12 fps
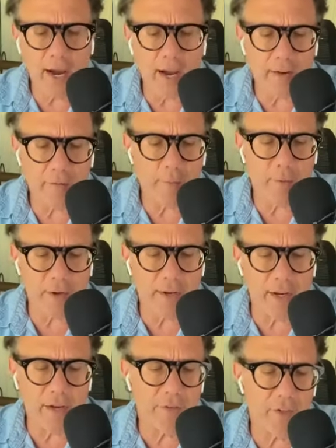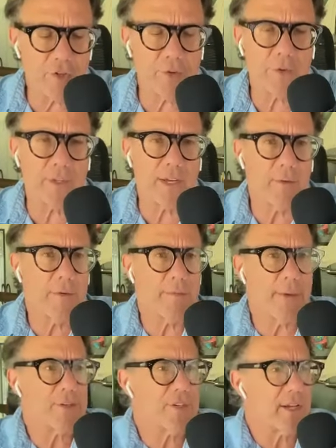I have an issue with that. We've
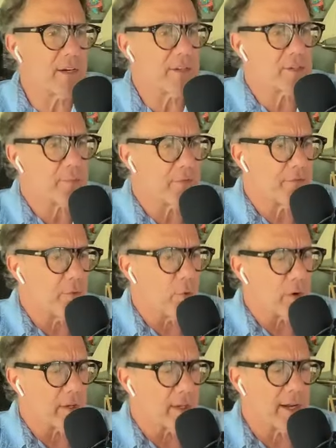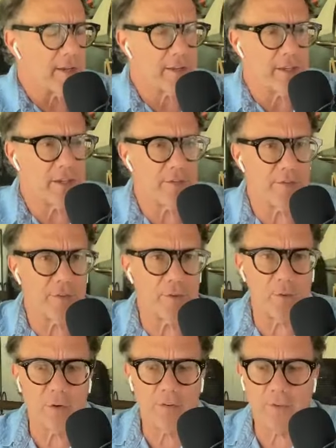mentioned that on this before. That I think if
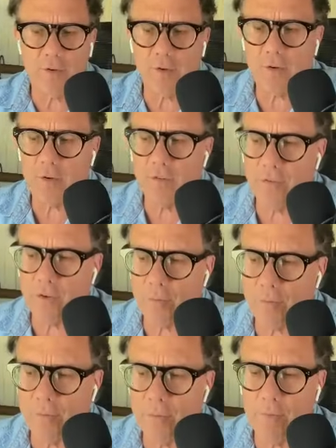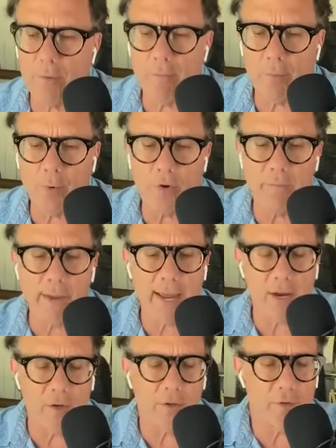you're born
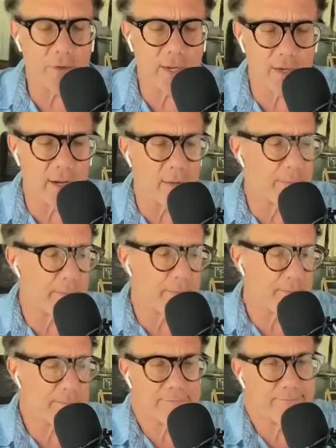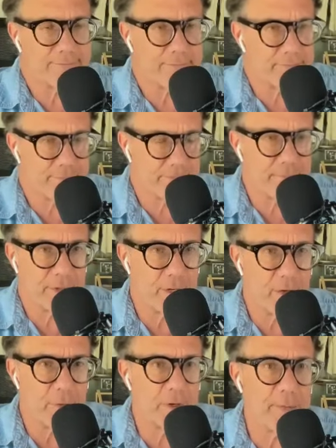male, you cannot, you
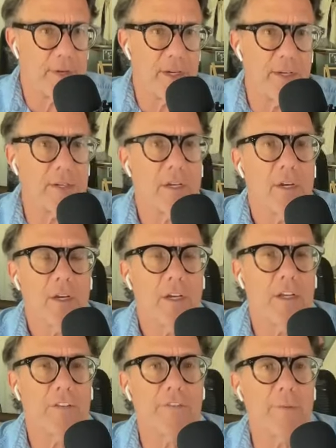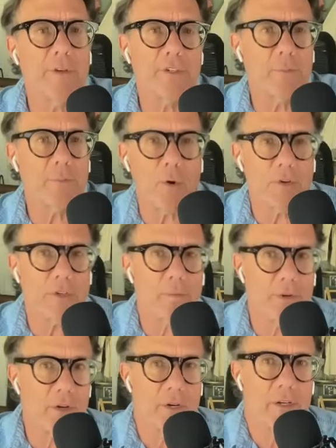know, compete in female sports.
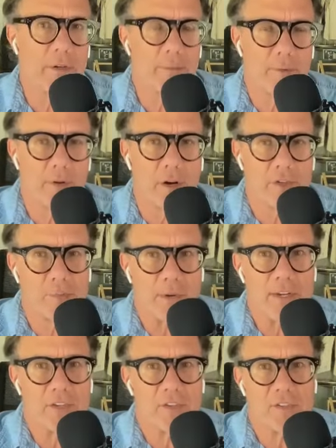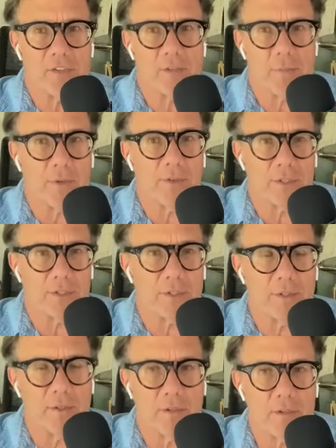Period. Our species is built
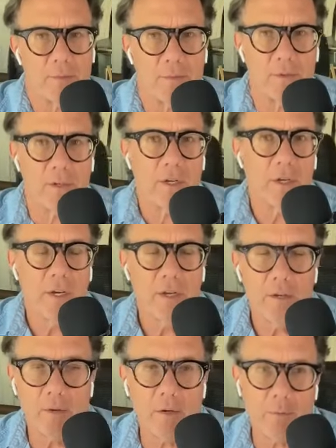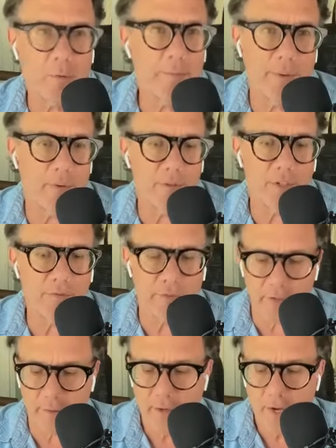this. You know, we're built differently.